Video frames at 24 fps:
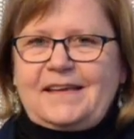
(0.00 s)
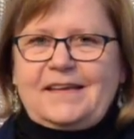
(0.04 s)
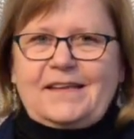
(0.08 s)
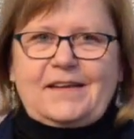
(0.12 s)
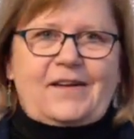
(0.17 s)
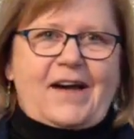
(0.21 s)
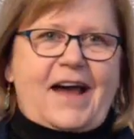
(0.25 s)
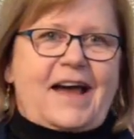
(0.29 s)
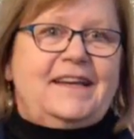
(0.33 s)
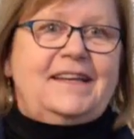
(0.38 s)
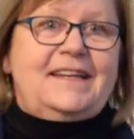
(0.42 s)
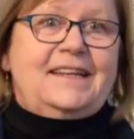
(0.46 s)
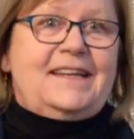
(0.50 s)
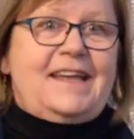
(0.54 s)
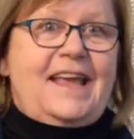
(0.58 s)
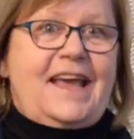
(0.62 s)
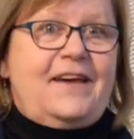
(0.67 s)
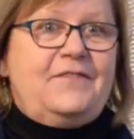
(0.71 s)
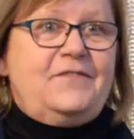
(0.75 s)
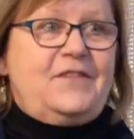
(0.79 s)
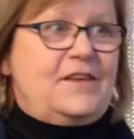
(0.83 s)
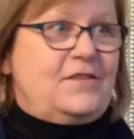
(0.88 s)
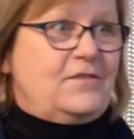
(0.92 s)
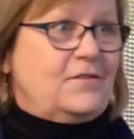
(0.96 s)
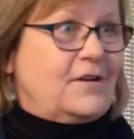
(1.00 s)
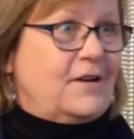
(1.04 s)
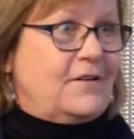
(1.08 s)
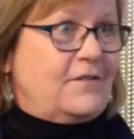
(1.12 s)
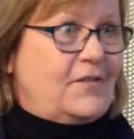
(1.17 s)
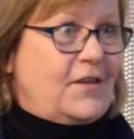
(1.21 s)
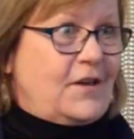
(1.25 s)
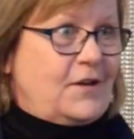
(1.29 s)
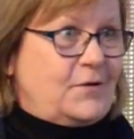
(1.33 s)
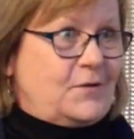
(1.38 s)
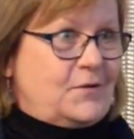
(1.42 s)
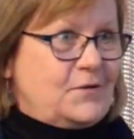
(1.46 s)
I didn't have either
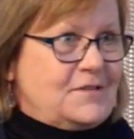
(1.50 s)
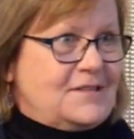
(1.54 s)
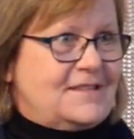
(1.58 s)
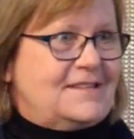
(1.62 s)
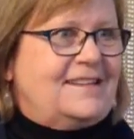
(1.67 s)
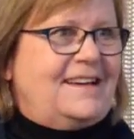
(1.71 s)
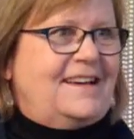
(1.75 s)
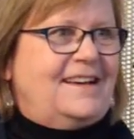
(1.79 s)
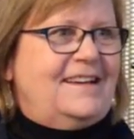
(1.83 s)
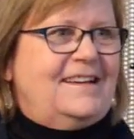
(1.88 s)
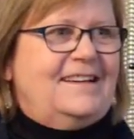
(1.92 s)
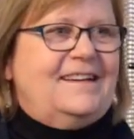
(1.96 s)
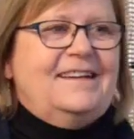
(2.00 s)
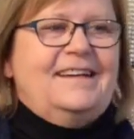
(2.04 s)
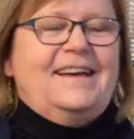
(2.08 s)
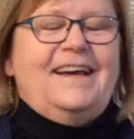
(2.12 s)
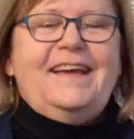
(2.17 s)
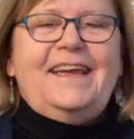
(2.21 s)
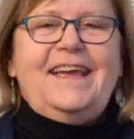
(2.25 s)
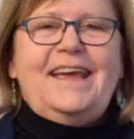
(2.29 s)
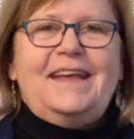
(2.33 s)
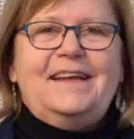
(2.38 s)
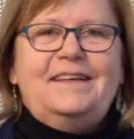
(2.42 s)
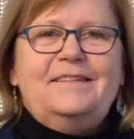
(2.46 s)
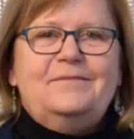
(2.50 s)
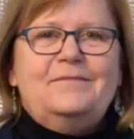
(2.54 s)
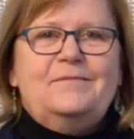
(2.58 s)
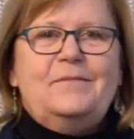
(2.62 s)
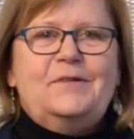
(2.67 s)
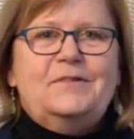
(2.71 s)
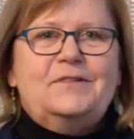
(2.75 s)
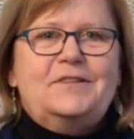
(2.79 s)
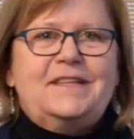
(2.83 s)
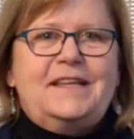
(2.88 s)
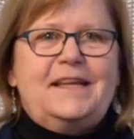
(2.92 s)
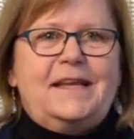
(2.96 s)
of those. I had
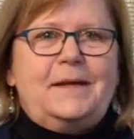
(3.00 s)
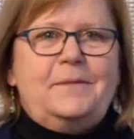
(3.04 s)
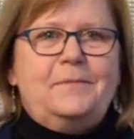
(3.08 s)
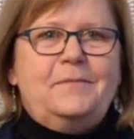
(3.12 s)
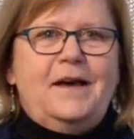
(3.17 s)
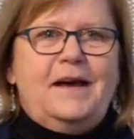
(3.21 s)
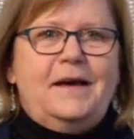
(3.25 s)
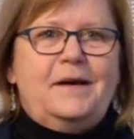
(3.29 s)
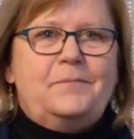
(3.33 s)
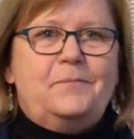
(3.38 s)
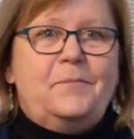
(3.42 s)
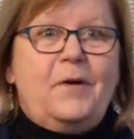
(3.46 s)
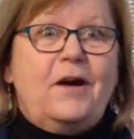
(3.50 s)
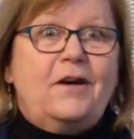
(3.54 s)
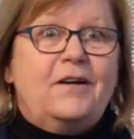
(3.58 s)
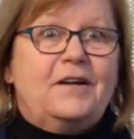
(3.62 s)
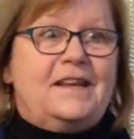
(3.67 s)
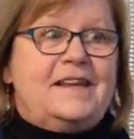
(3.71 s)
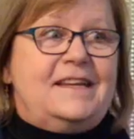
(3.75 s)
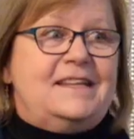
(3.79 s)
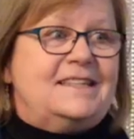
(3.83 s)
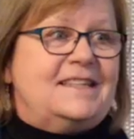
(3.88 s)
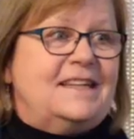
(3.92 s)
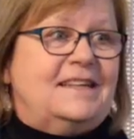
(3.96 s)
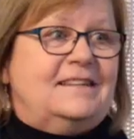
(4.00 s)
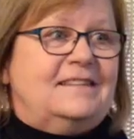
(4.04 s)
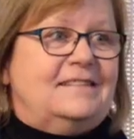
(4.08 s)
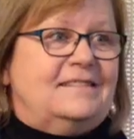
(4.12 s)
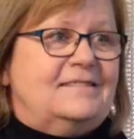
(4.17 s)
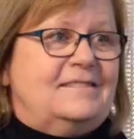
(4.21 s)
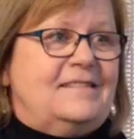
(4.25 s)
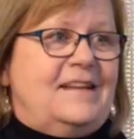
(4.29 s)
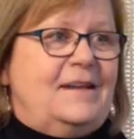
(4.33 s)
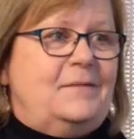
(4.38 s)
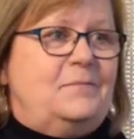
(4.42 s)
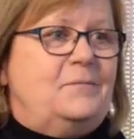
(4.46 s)
mostly parties
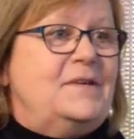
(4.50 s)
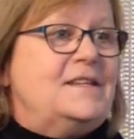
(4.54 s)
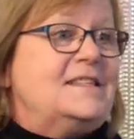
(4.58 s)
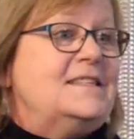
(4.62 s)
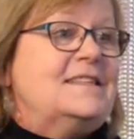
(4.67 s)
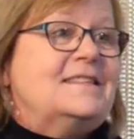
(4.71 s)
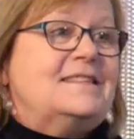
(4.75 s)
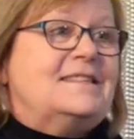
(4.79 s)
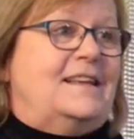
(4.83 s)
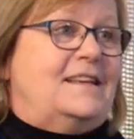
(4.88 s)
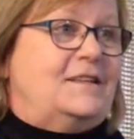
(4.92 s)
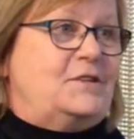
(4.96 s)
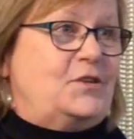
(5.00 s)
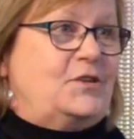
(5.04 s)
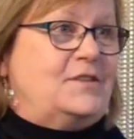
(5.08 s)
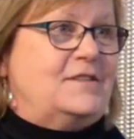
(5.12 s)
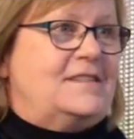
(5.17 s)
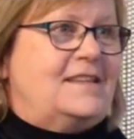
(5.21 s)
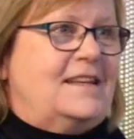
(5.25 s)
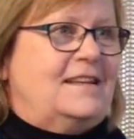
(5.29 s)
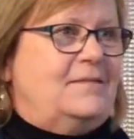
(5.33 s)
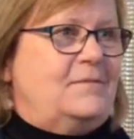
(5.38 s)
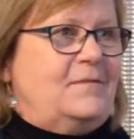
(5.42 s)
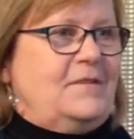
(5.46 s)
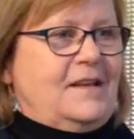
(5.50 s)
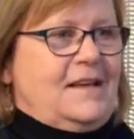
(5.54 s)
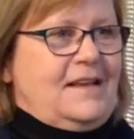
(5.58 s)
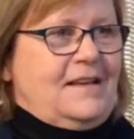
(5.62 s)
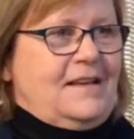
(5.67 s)
and business lunches, and